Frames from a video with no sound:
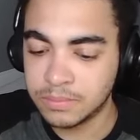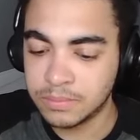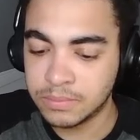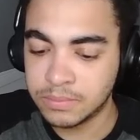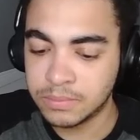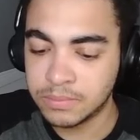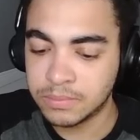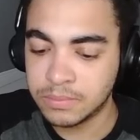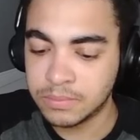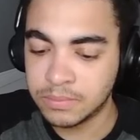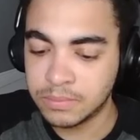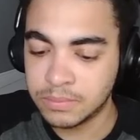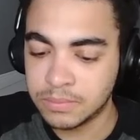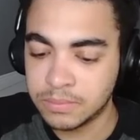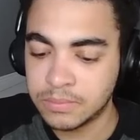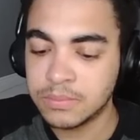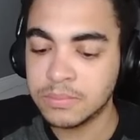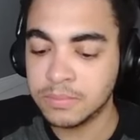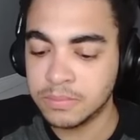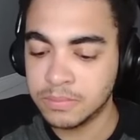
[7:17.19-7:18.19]

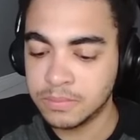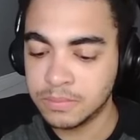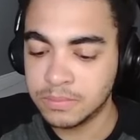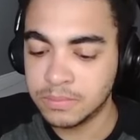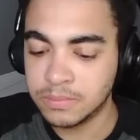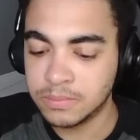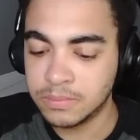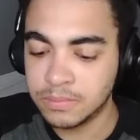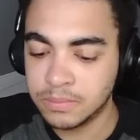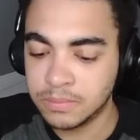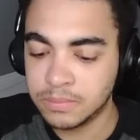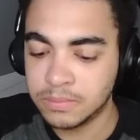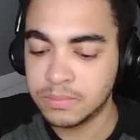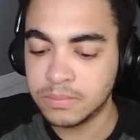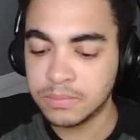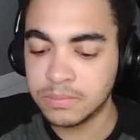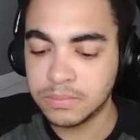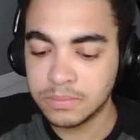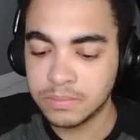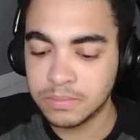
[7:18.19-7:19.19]

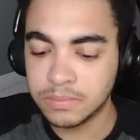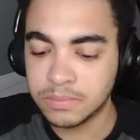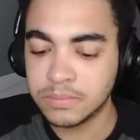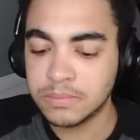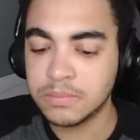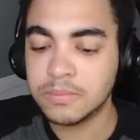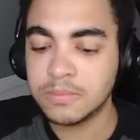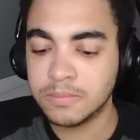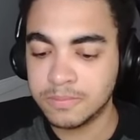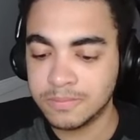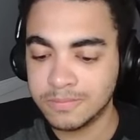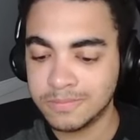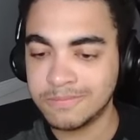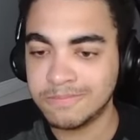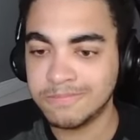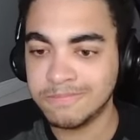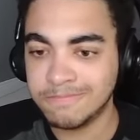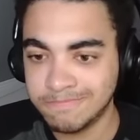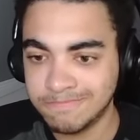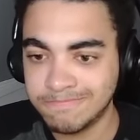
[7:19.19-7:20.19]

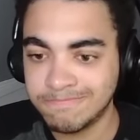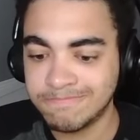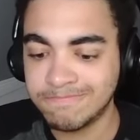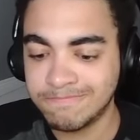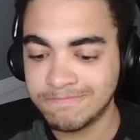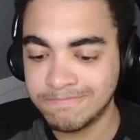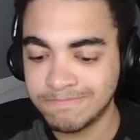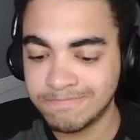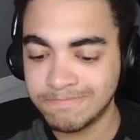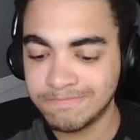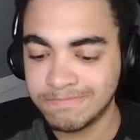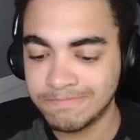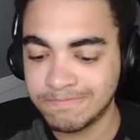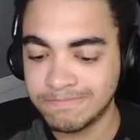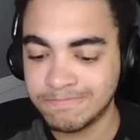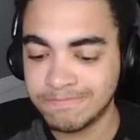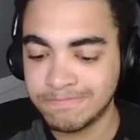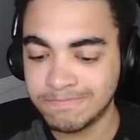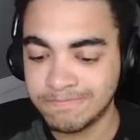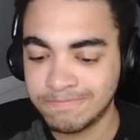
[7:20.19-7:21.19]

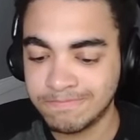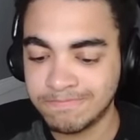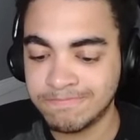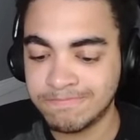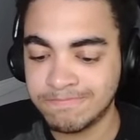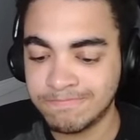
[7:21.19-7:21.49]
(silent)